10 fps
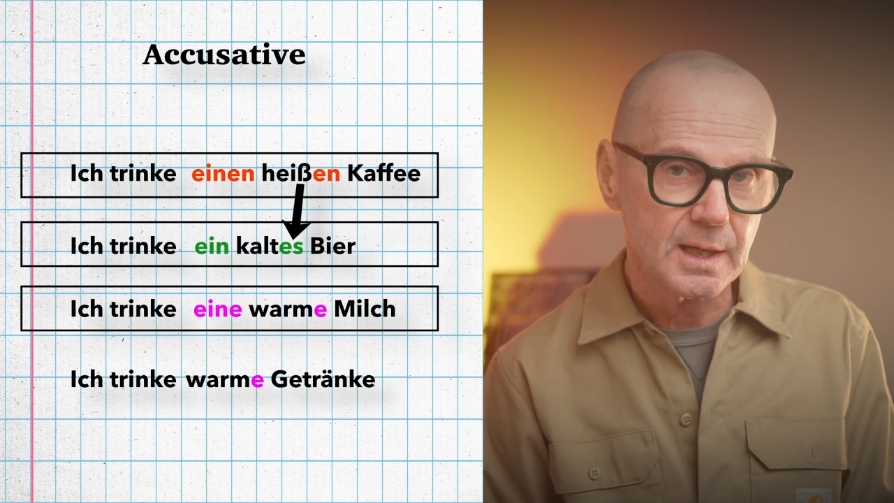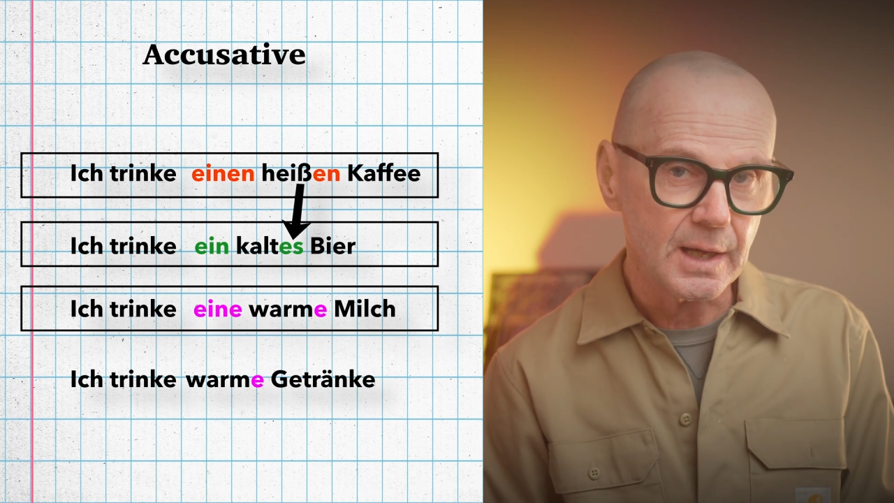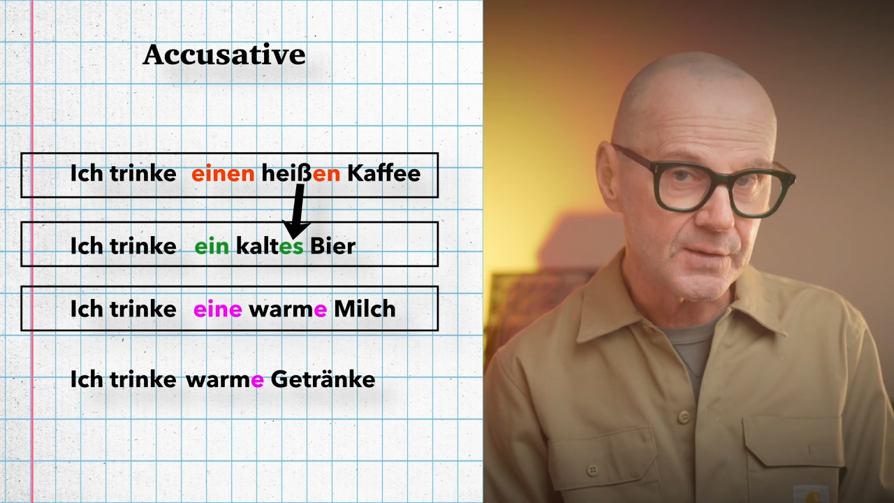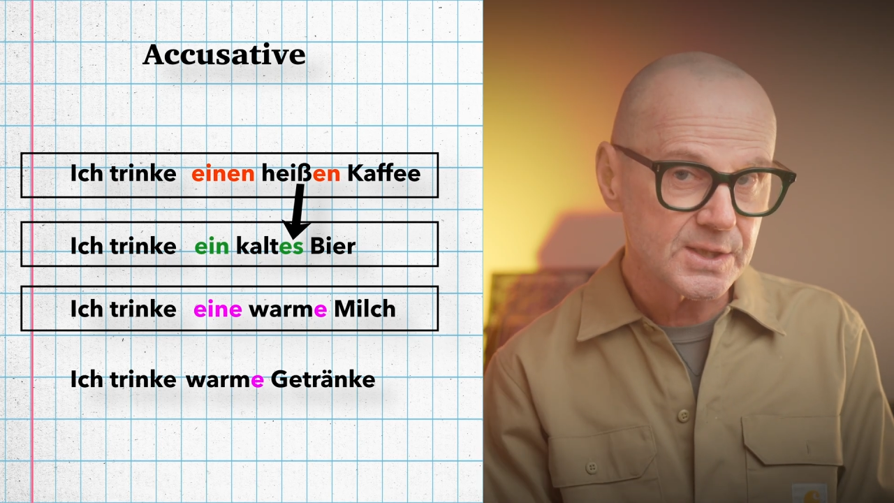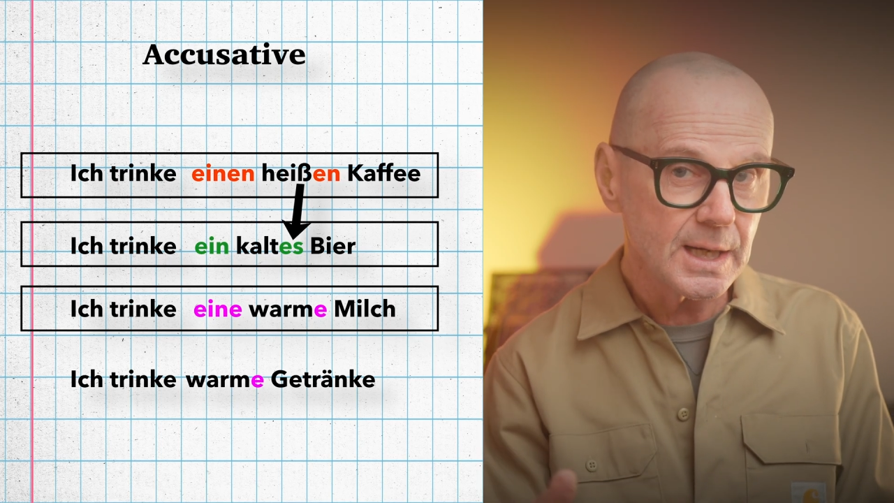
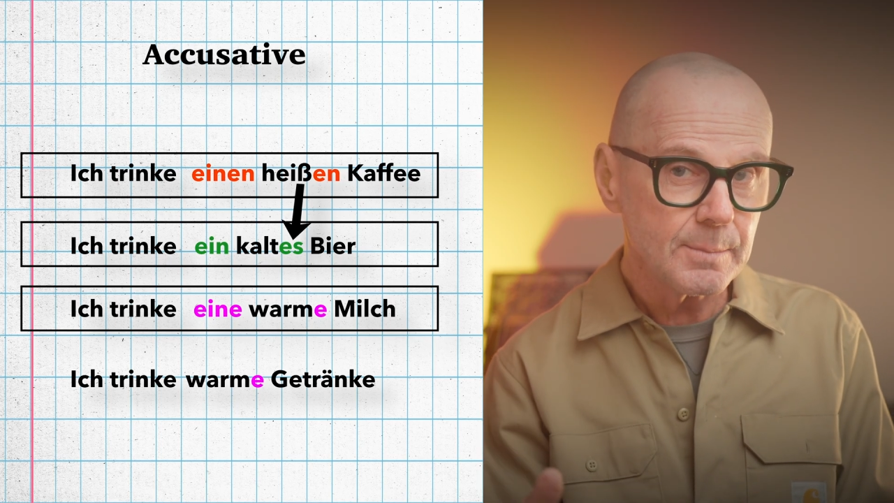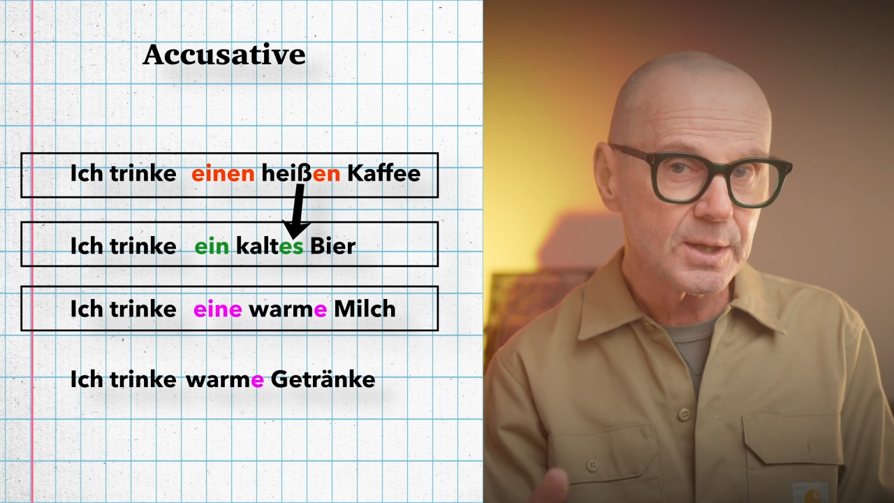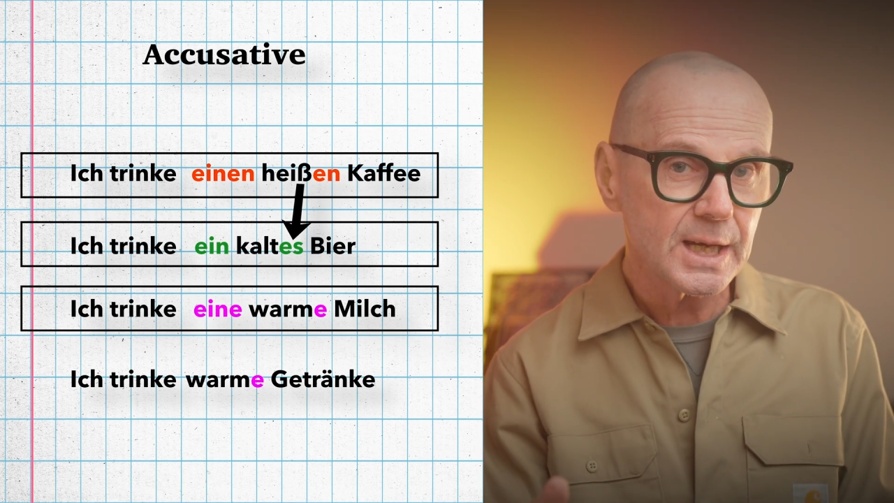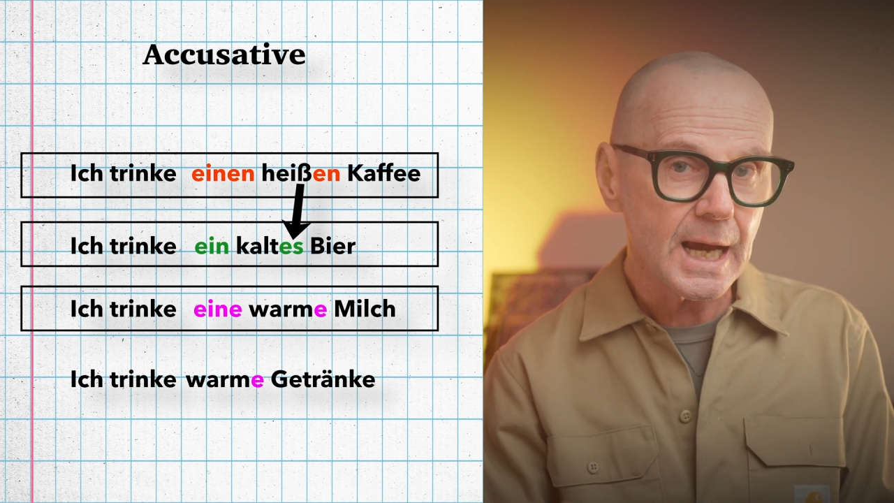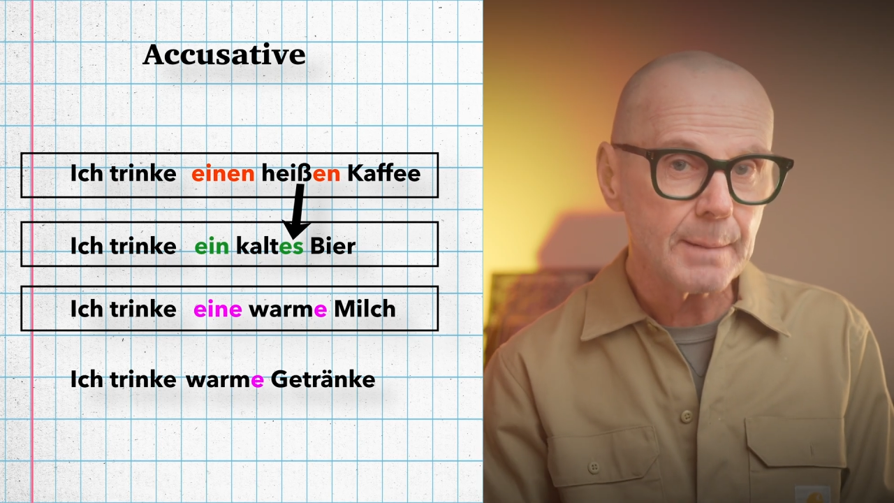And the same
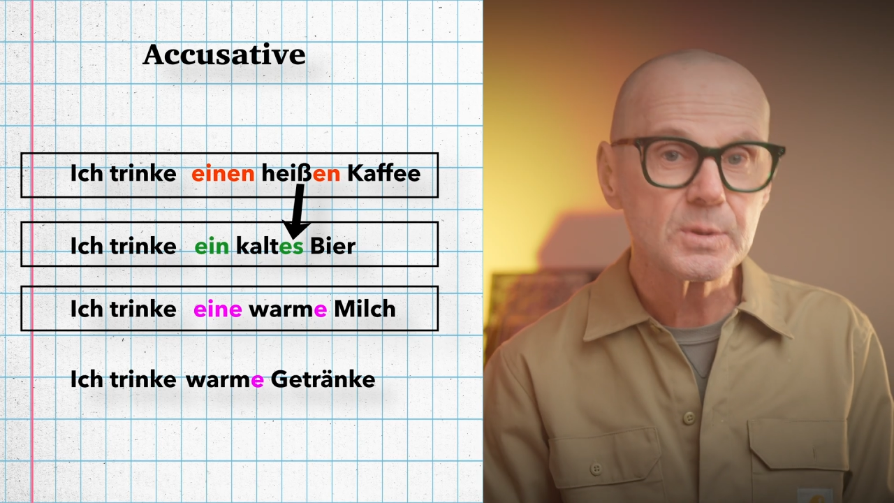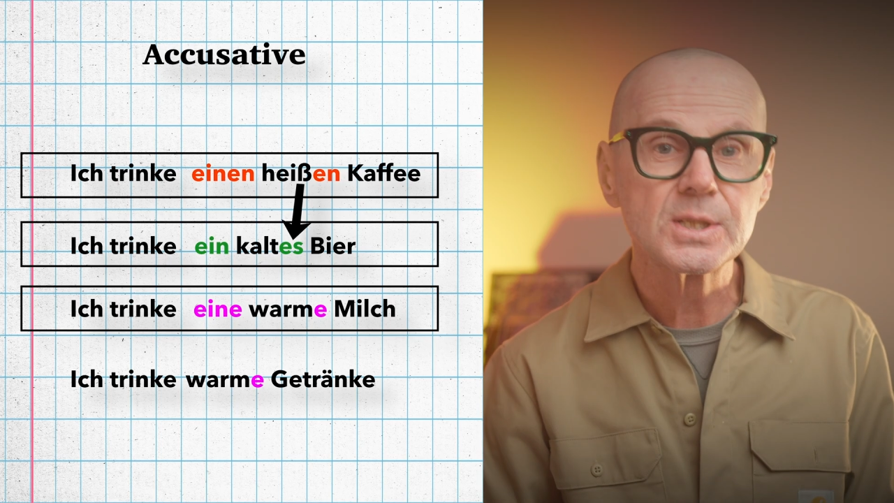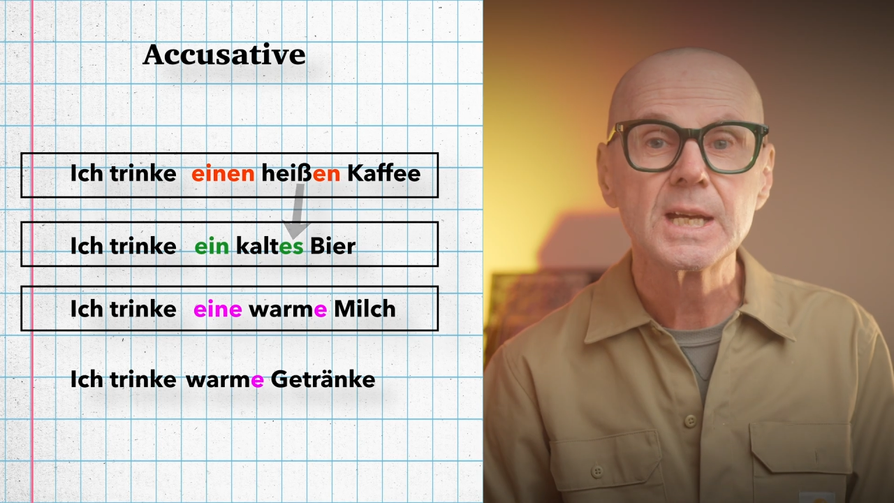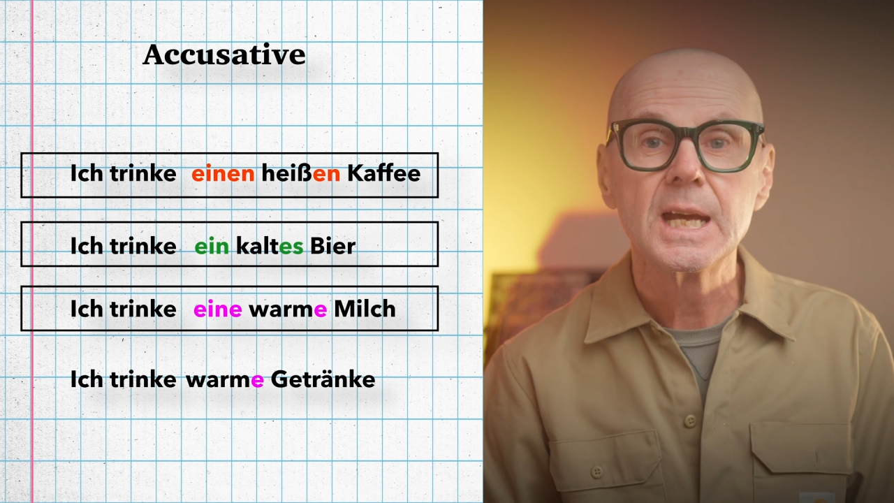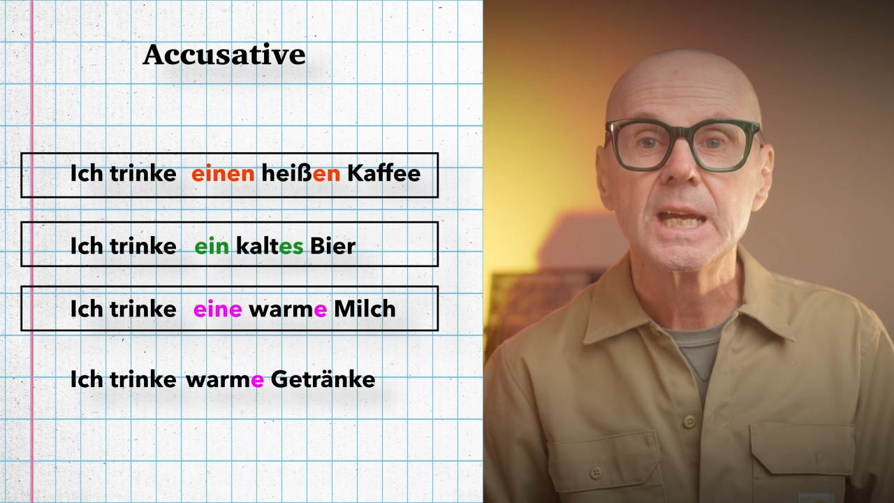thing happens